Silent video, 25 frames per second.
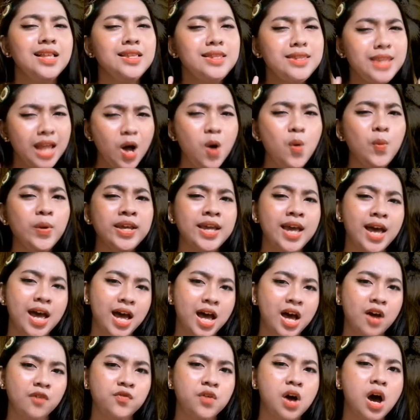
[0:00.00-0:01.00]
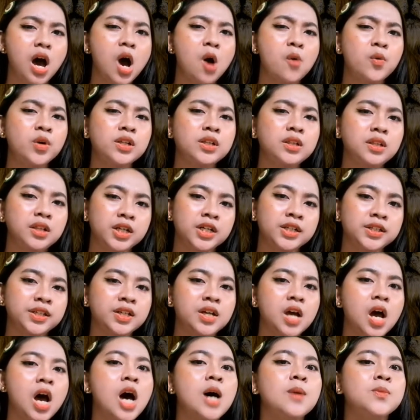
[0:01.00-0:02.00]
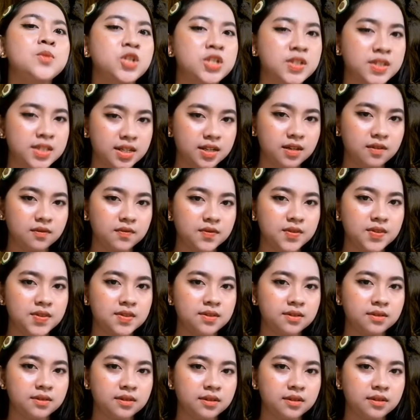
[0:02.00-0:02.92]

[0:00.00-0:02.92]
Now we have our learning objectives.